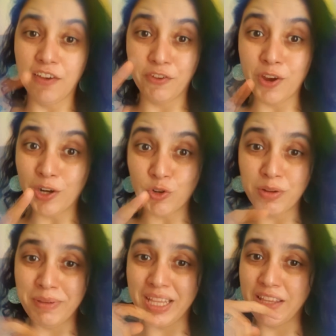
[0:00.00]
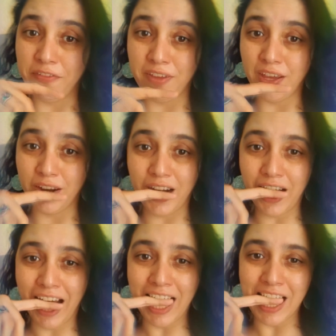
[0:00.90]
If you're dreaming, the
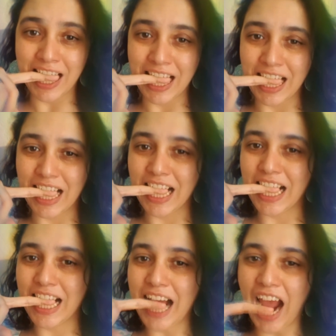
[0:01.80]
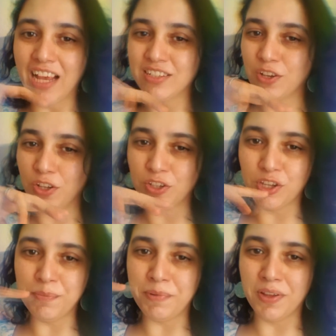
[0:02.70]
finger is going to
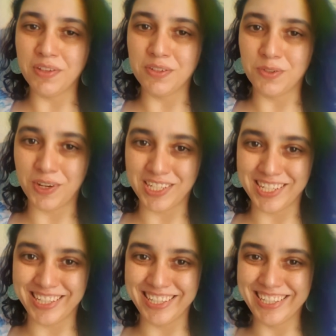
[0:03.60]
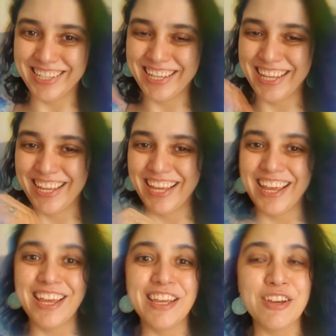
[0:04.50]
keep on stretching.
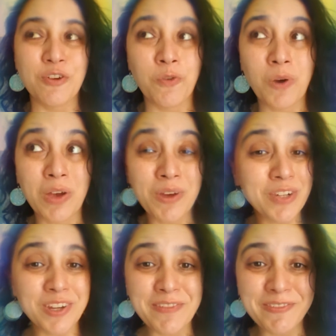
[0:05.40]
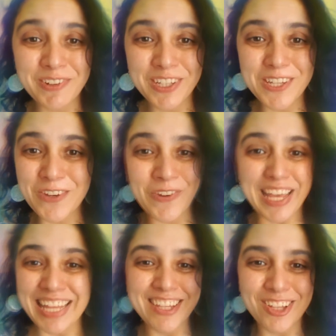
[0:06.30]
When we dream, we
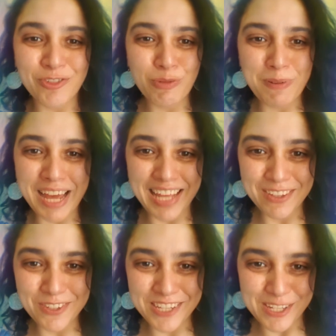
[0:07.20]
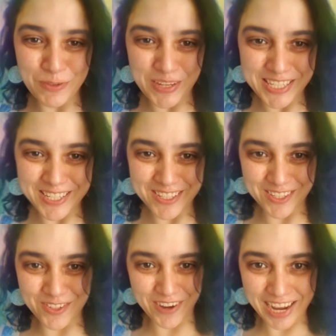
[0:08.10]
cannot reply to these
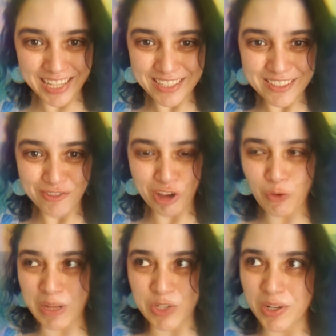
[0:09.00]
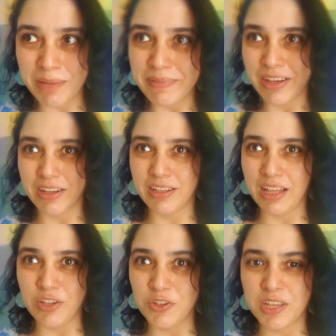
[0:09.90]
questions, right? When we dream
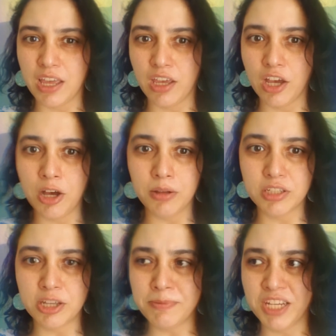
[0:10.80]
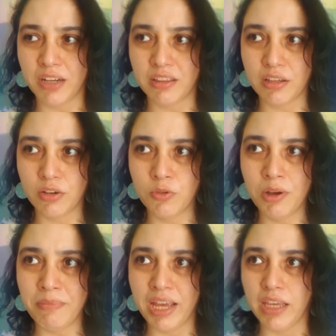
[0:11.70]
and you say, subject, who
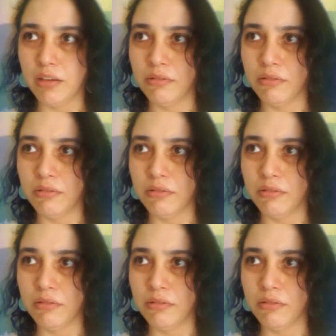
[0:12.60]
am I?